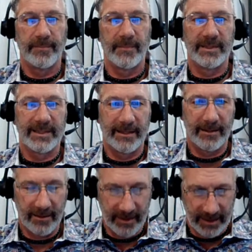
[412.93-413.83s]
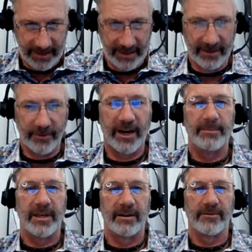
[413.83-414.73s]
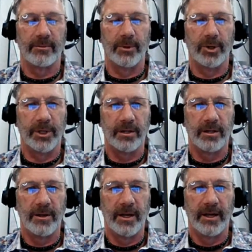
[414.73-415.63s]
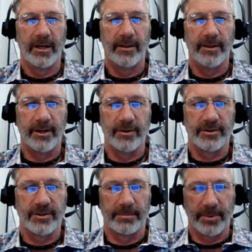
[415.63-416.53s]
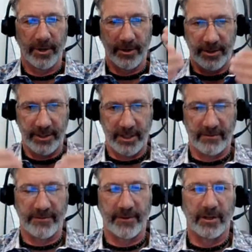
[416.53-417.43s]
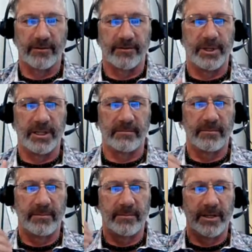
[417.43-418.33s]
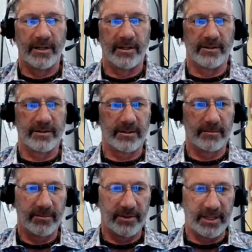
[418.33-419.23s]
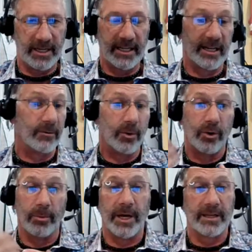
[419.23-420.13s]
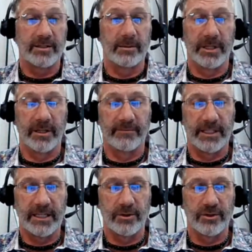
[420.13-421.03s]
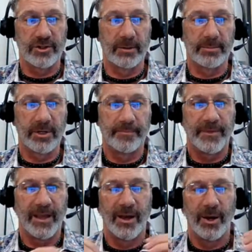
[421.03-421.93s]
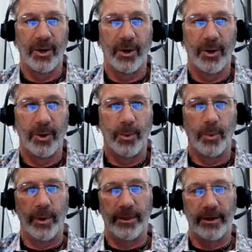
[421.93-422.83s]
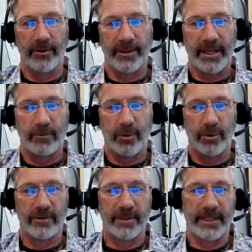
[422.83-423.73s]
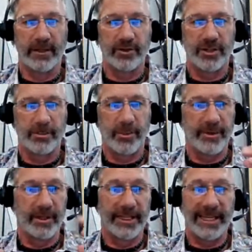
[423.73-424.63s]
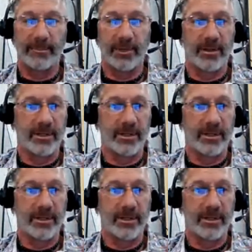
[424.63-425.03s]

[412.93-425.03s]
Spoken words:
Let's, let's just grab that for a moment. There's the person in front of me that is sitting in a role possibly of leadership. When they're in that role of leadership with a label